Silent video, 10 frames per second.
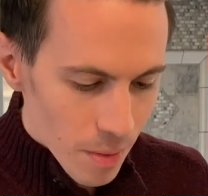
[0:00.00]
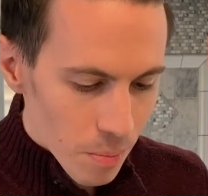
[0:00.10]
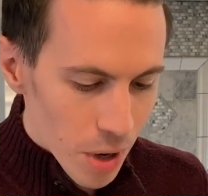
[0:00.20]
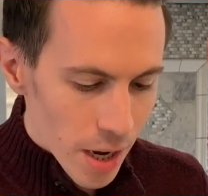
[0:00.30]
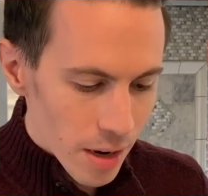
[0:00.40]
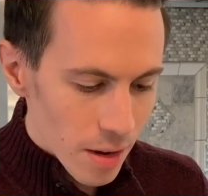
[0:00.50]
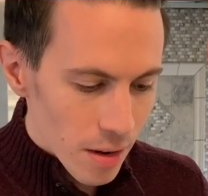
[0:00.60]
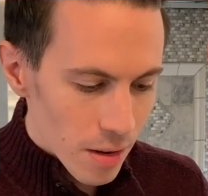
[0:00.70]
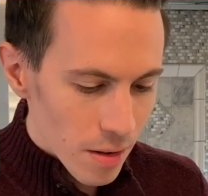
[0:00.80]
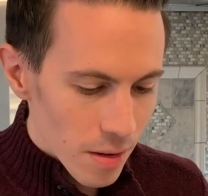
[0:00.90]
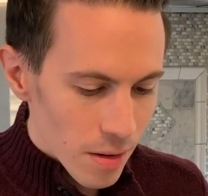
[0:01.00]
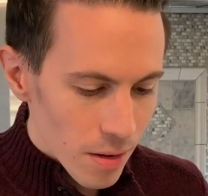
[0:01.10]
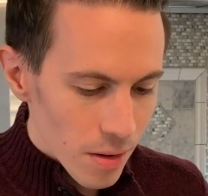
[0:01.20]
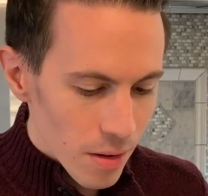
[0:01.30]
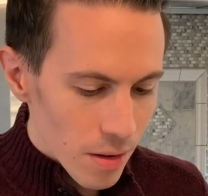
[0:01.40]
but
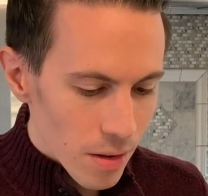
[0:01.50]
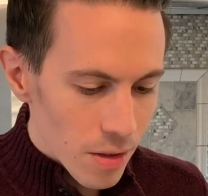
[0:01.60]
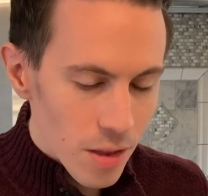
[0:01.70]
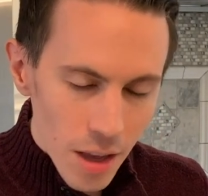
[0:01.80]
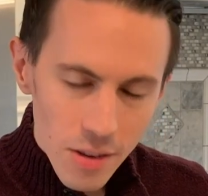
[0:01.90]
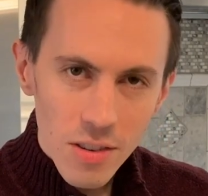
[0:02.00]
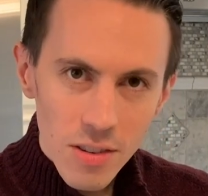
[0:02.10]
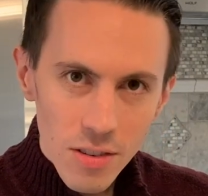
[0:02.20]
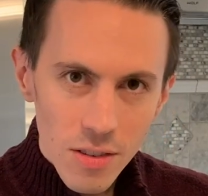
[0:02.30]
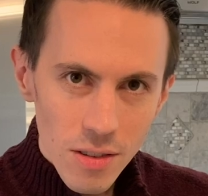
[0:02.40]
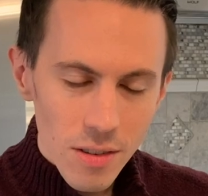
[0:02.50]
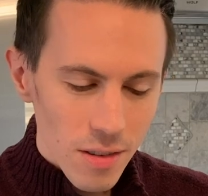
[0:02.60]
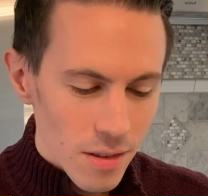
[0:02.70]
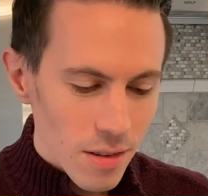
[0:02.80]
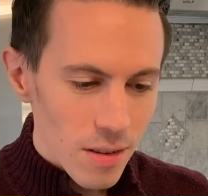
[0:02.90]
this
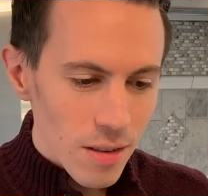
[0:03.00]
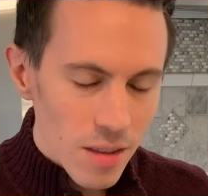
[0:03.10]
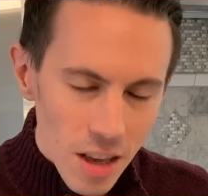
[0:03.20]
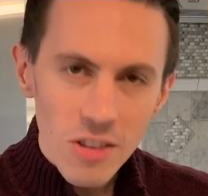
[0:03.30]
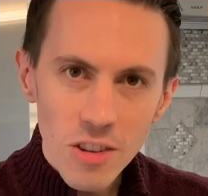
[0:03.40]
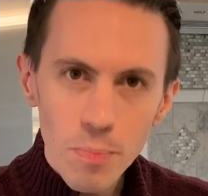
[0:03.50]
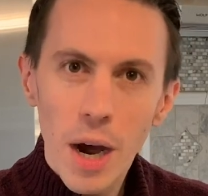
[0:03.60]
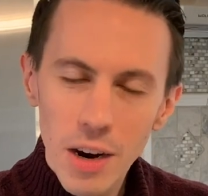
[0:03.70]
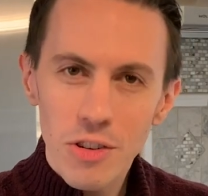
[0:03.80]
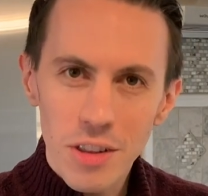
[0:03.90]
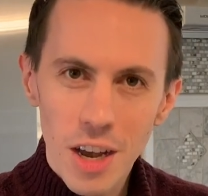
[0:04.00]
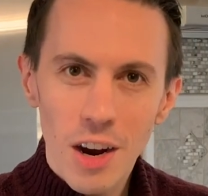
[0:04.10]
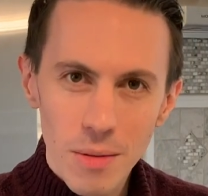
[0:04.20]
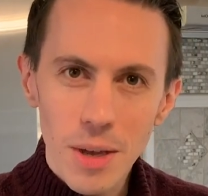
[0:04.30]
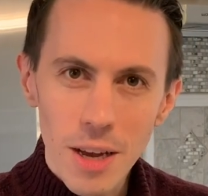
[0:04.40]
is Pirates of the
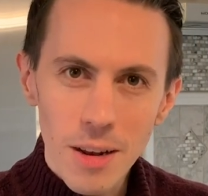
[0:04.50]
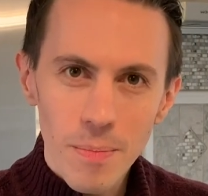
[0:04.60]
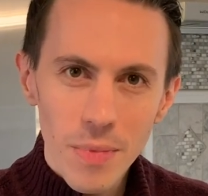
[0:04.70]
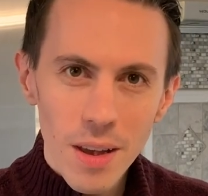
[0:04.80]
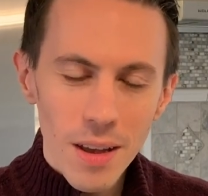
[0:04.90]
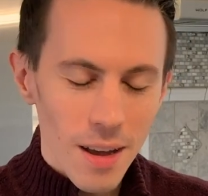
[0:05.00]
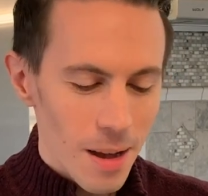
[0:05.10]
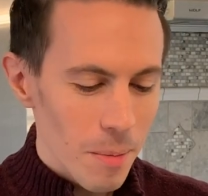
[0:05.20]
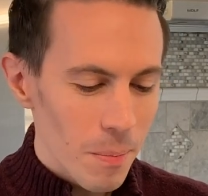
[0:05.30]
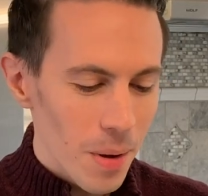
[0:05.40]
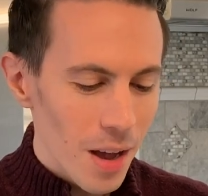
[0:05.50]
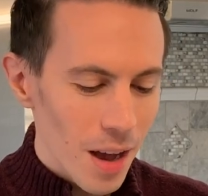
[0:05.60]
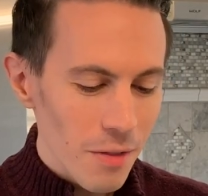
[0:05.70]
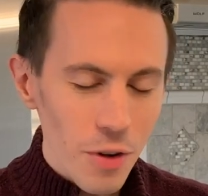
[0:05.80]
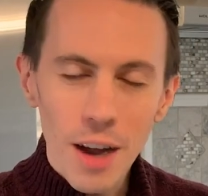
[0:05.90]
Caribbean.
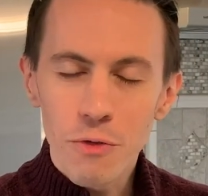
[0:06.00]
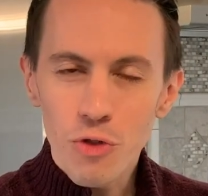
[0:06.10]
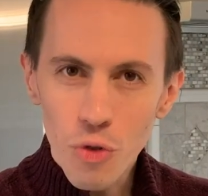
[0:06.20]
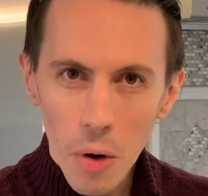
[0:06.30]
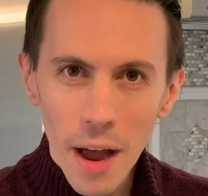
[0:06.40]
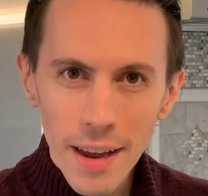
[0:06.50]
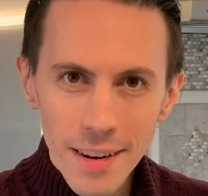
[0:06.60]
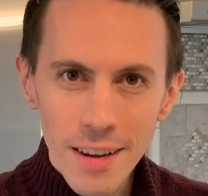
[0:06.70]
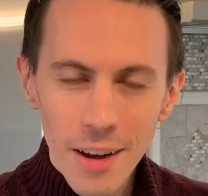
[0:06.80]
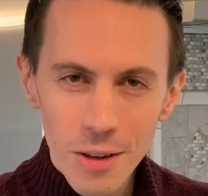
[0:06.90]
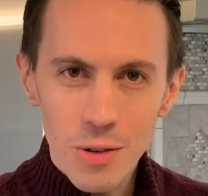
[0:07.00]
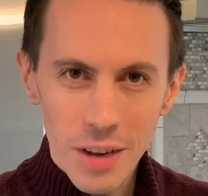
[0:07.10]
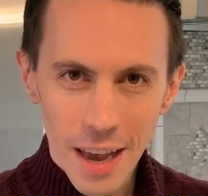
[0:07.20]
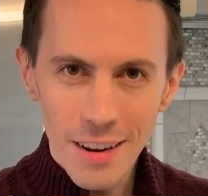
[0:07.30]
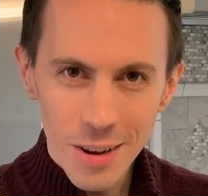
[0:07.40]
I've tried other
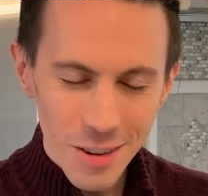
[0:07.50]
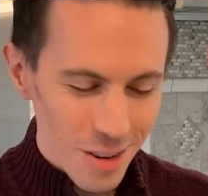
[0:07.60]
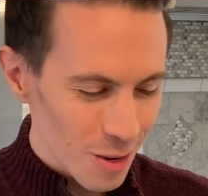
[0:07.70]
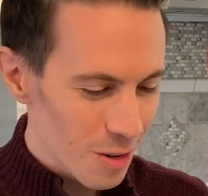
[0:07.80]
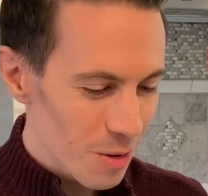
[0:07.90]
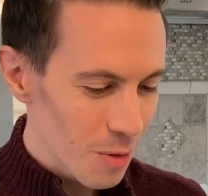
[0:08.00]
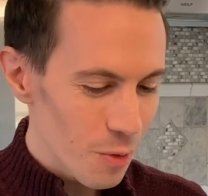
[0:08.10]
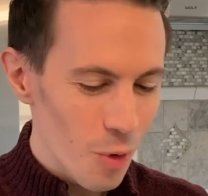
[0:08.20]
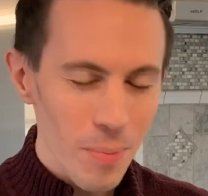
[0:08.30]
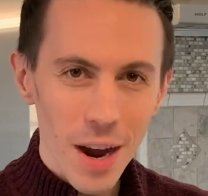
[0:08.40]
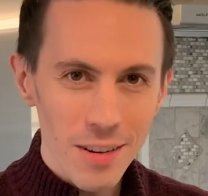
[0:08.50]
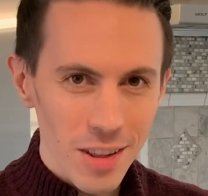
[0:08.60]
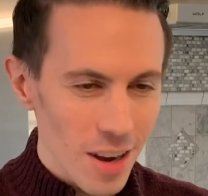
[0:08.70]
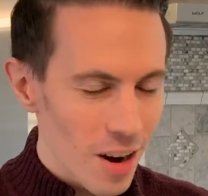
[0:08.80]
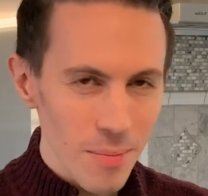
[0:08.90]
candles for Pirates of
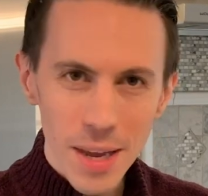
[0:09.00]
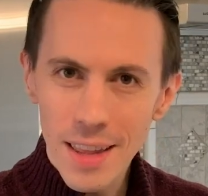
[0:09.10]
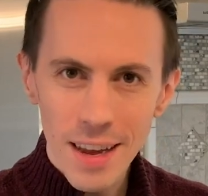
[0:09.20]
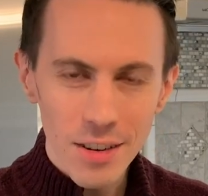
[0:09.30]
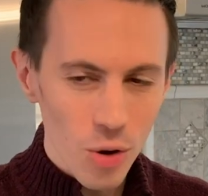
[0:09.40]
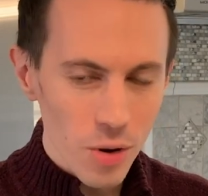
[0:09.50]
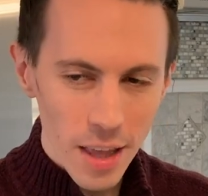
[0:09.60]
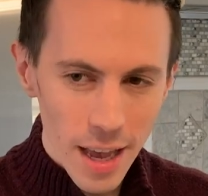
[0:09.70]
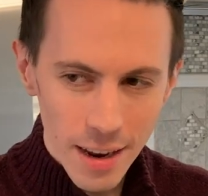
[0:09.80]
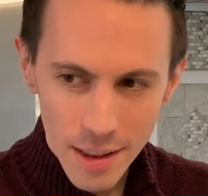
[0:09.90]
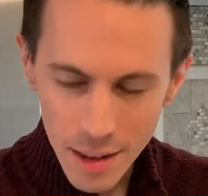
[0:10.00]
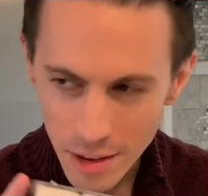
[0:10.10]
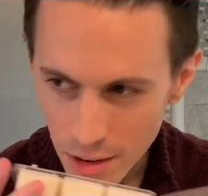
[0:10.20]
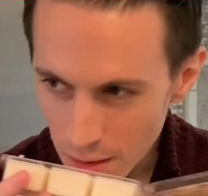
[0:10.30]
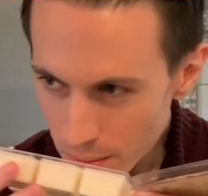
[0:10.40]
the Caribbean that don't get it. This,